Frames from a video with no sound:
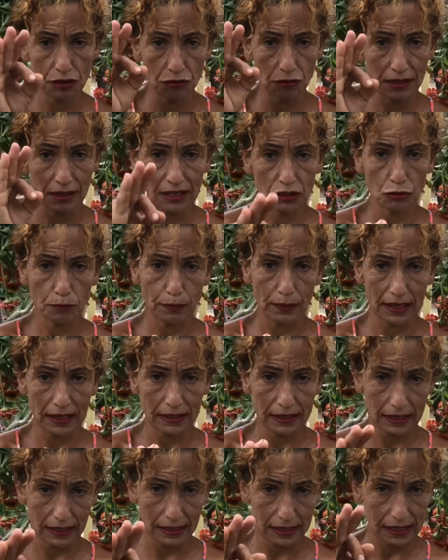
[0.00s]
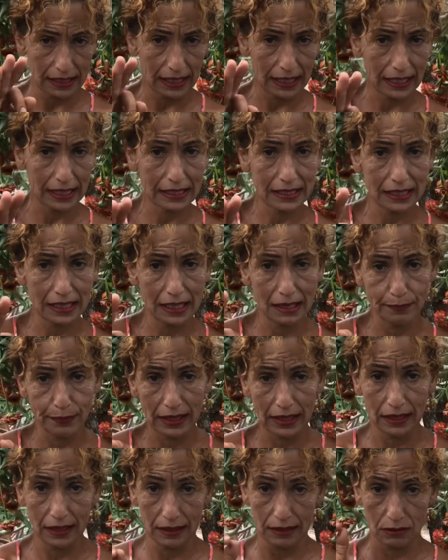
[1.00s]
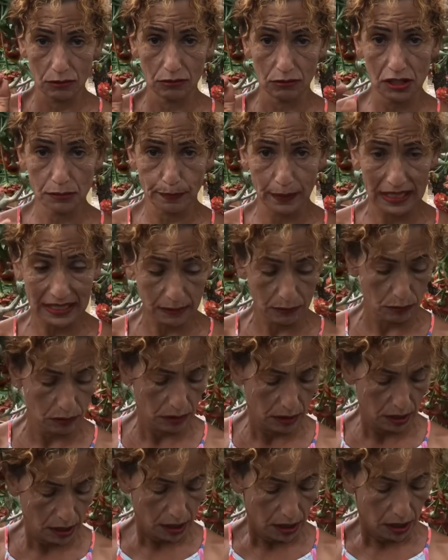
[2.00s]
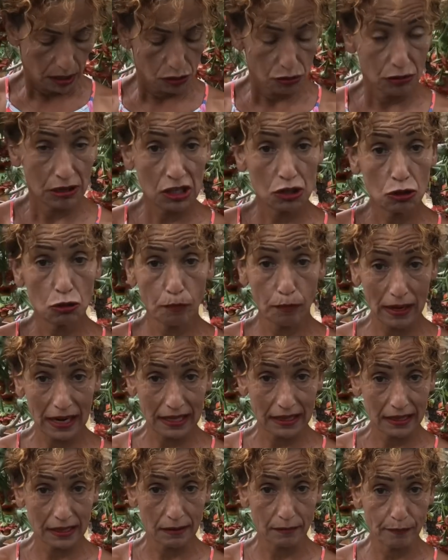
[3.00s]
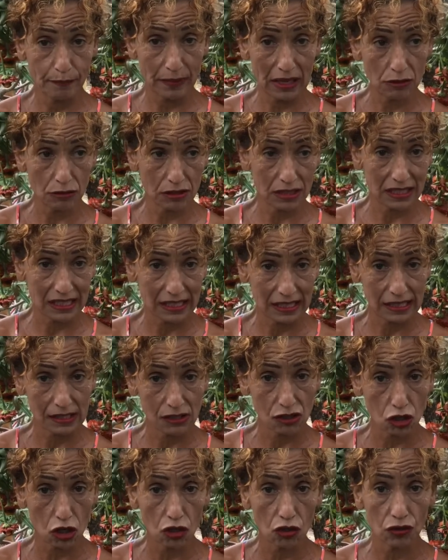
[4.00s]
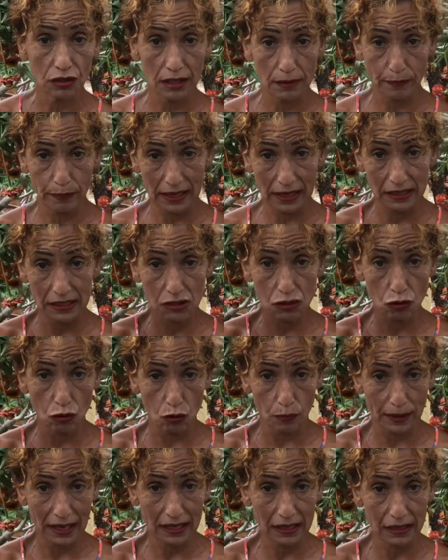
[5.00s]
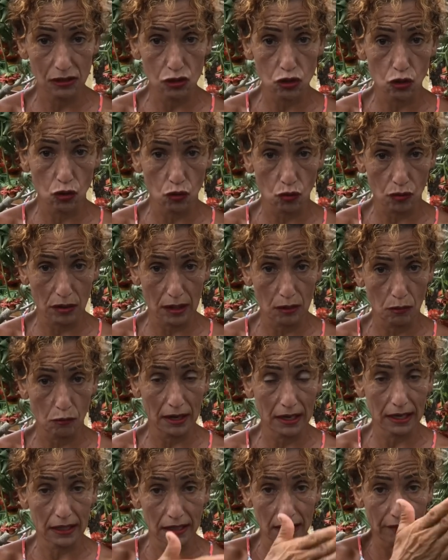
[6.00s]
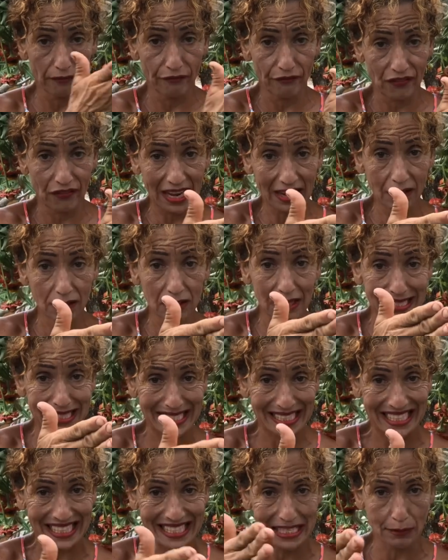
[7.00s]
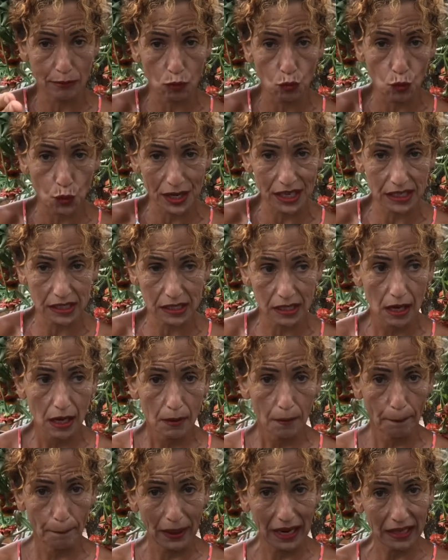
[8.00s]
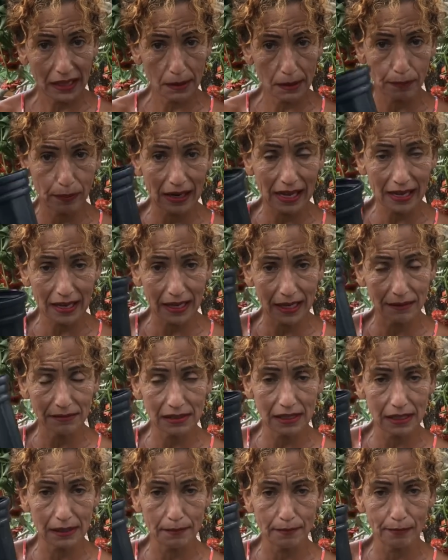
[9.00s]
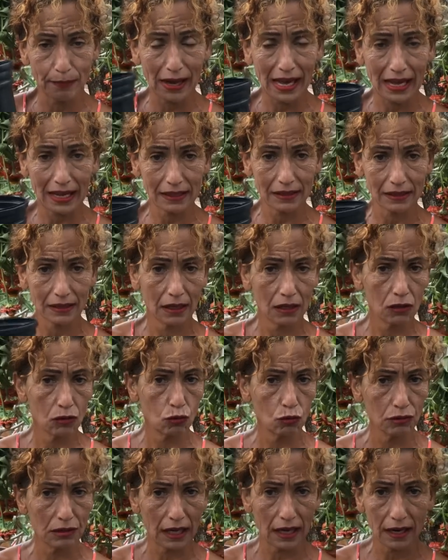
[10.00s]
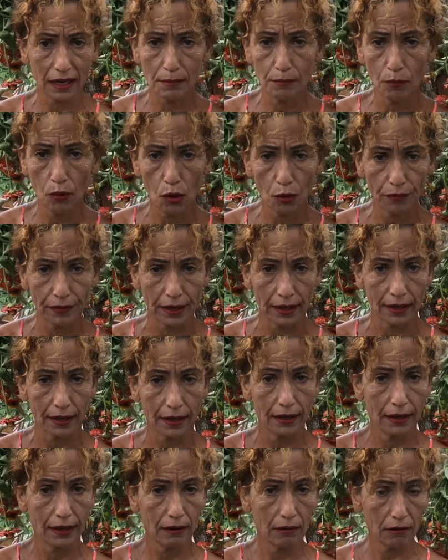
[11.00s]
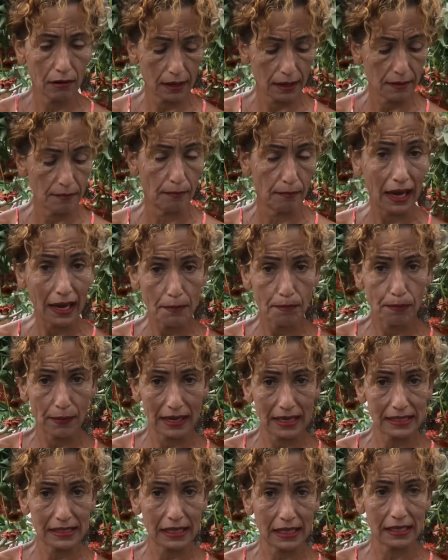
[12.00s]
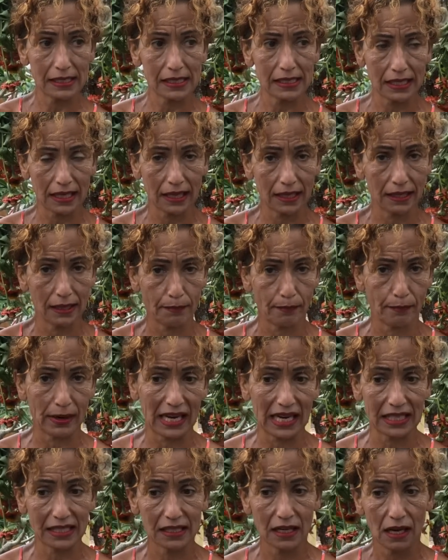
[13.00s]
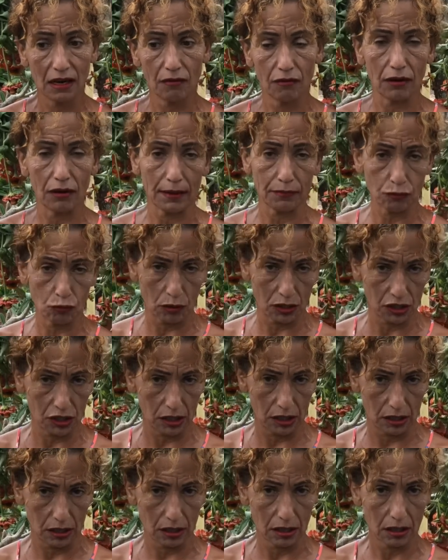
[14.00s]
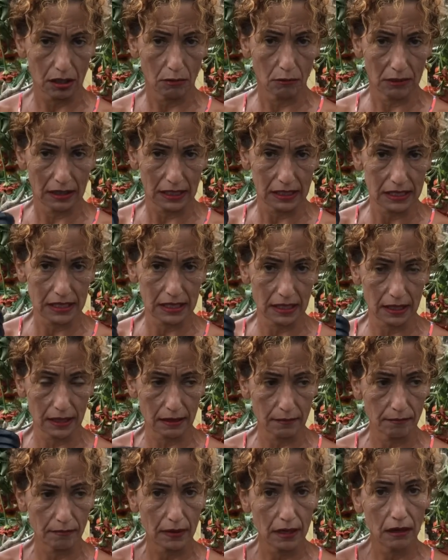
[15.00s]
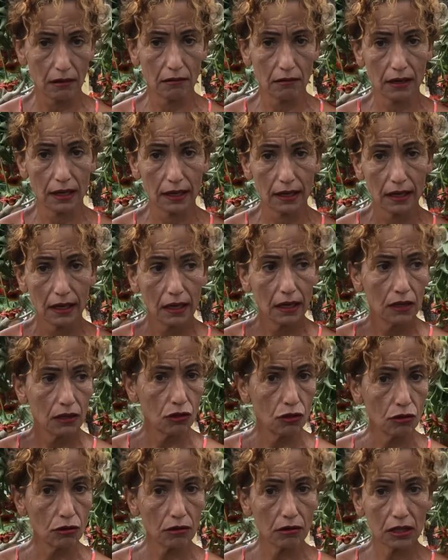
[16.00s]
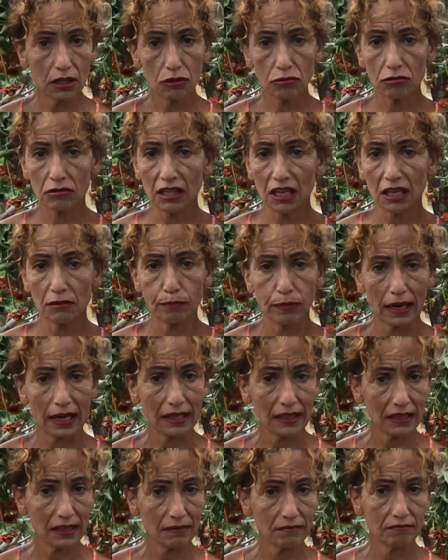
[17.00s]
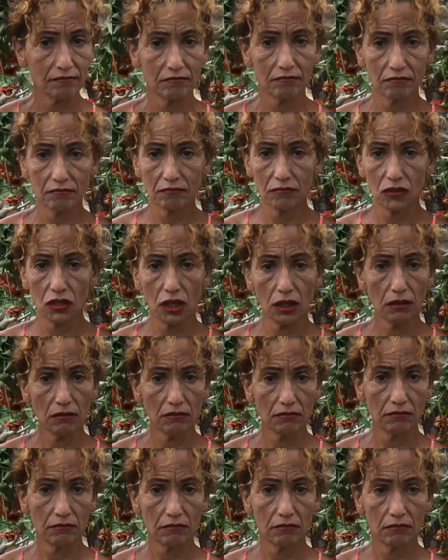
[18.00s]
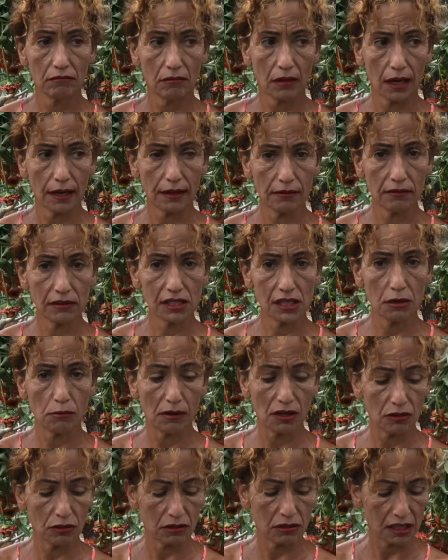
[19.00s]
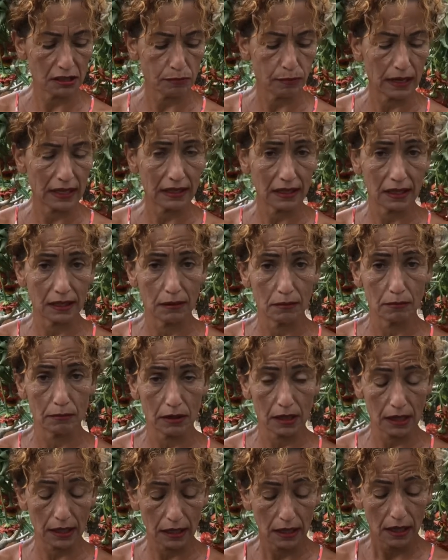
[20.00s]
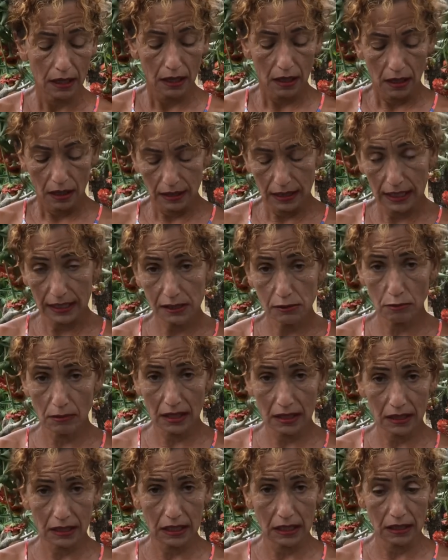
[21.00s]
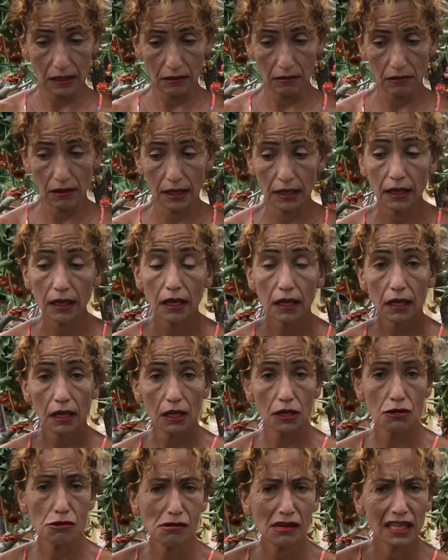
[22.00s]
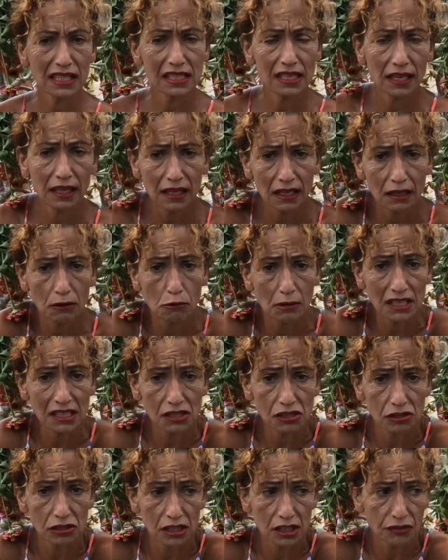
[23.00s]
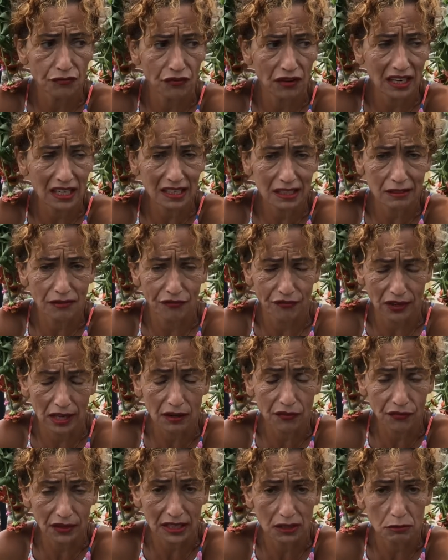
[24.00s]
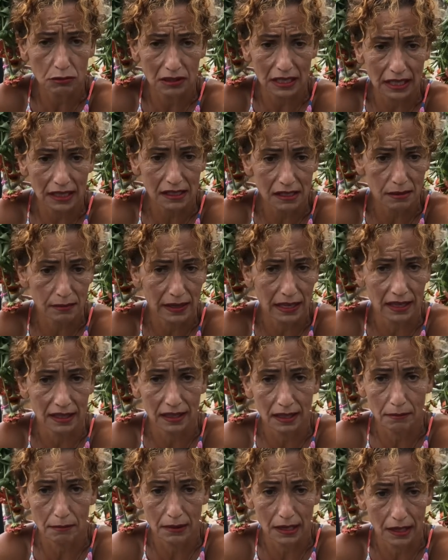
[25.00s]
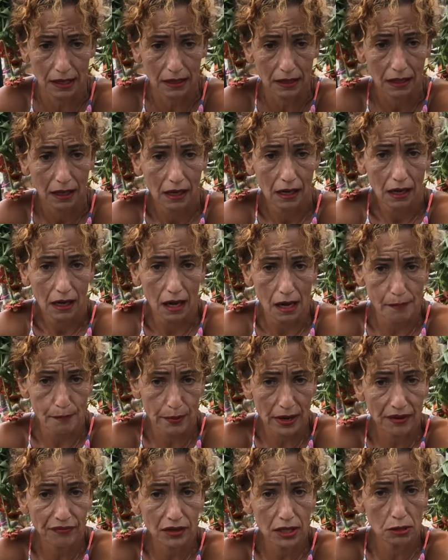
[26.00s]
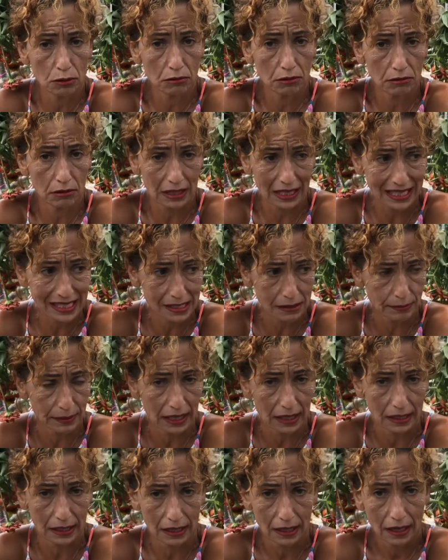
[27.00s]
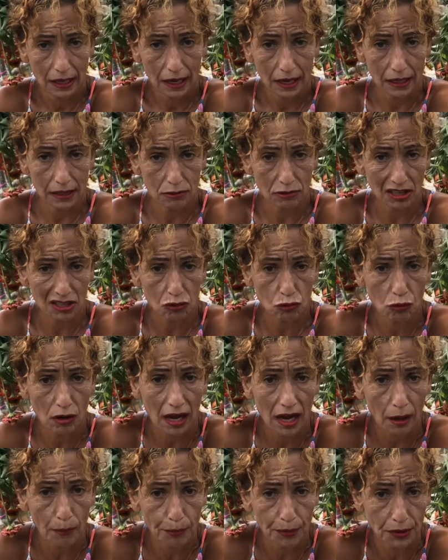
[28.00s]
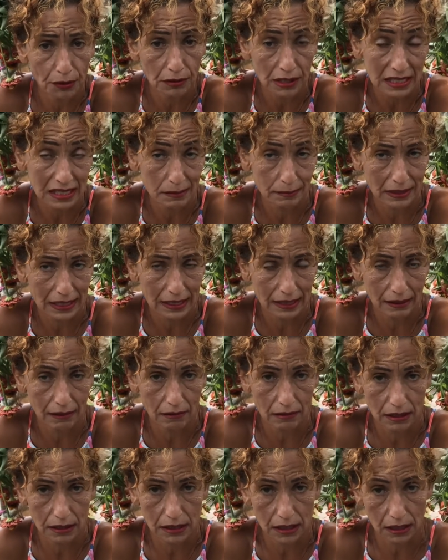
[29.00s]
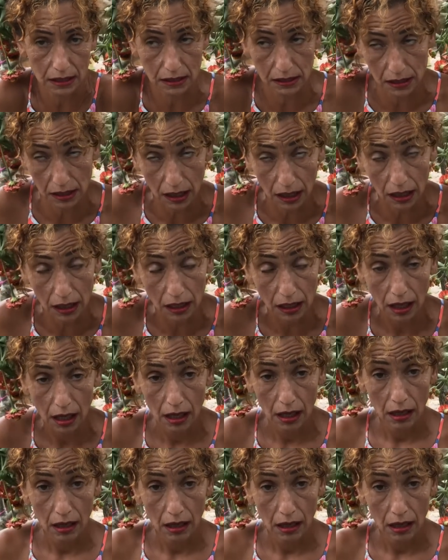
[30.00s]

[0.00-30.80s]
You need to plant it as ASAP, as soon as possible. You need to plant it because it has soil, and the plant needs to go back in the soil right away, and then follow the 6-7 weeks. By the plant comes the path, do not remove it. Okay, my plants can stay in the past for up to a year when I send them. Okay, you don't need to transplant them. No, I don't see why you transplanted them. Okay, that's one thing. Okay, if you guys have any questions, just feel free to text me. I don't mind. I prefer you to text me, and I try to help you. Doesn't mean I'm gonna succeed.